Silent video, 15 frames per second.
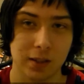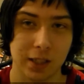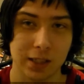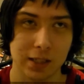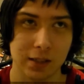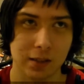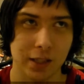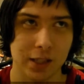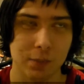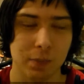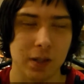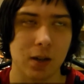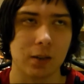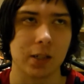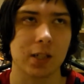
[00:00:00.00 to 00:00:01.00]
Let's
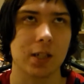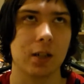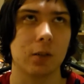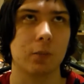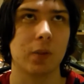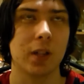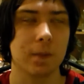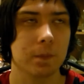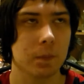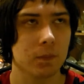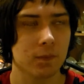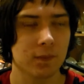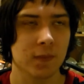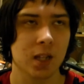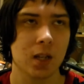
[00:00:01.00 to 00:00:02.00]
be honest here. But,
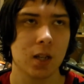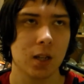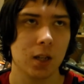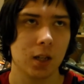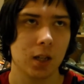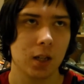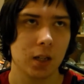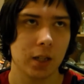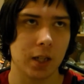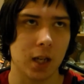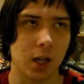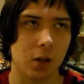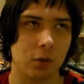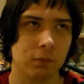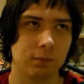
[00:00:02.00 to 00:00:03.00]
you
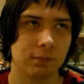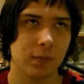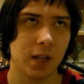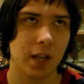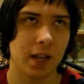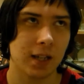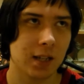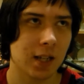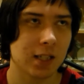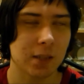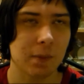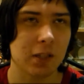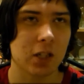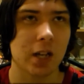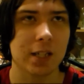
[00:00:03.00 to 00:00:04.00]
know, and not to
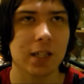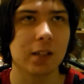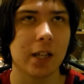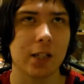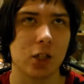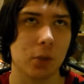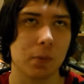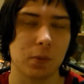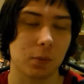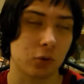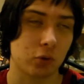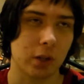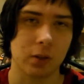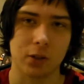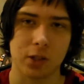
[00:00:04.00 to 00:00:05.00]
mention, I didn't like Tobey's
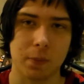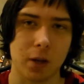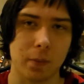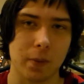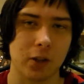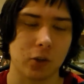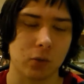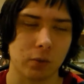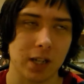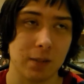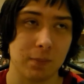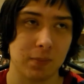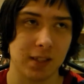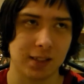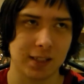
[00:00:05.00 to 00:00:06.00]
portrayal in Spider-Man 3,
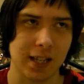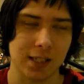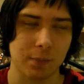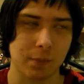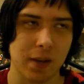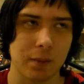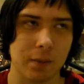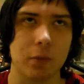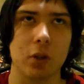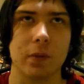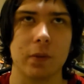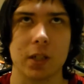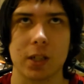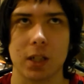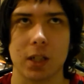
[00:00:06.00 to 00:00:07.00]
but that's a bad
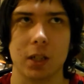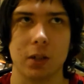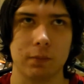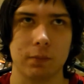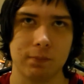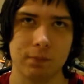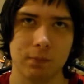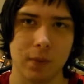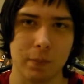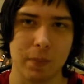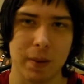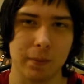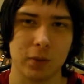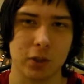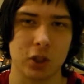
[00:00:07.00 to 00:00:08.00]
movie, so
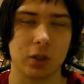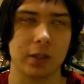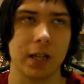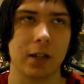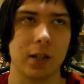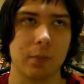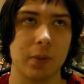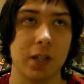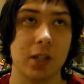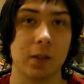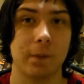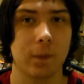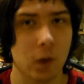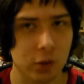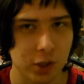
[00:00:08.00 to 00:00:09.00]
maybe we shouldn't count it. But in the
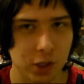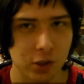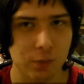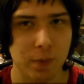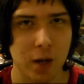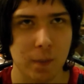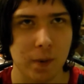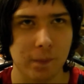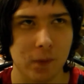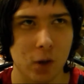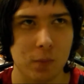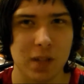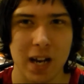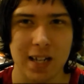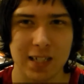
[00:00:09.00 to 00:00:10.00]
first 2 Spider-Man
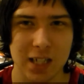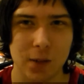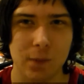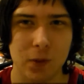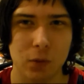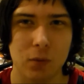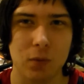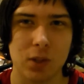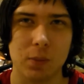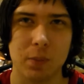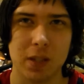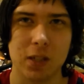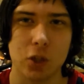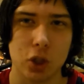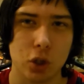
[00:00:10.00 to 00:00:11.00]
films, I did feel it was a
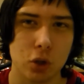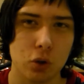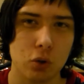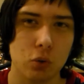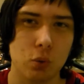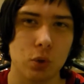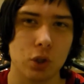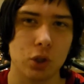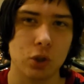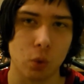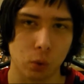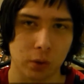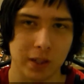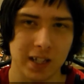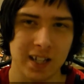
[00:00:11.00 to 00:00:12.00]
bit too
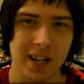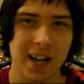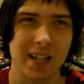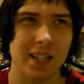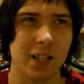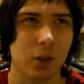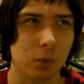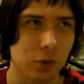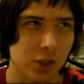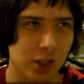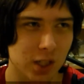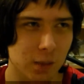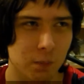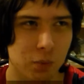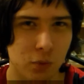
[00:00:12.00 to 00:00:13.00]
dorky, and there were
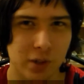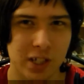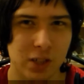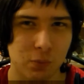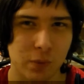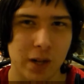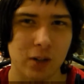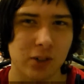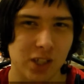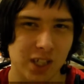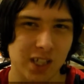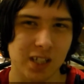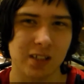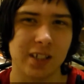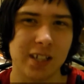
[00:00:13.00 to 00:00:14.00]
some points where the
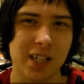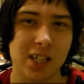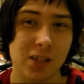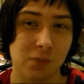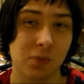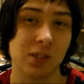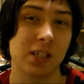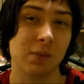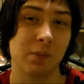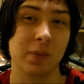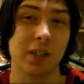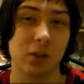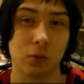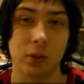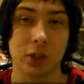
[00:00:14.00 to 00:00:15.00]
silliness was a
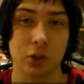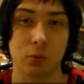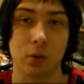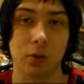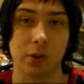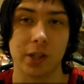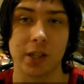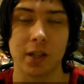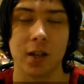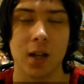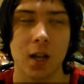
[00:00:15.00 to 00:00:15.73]
bit cringeworthy.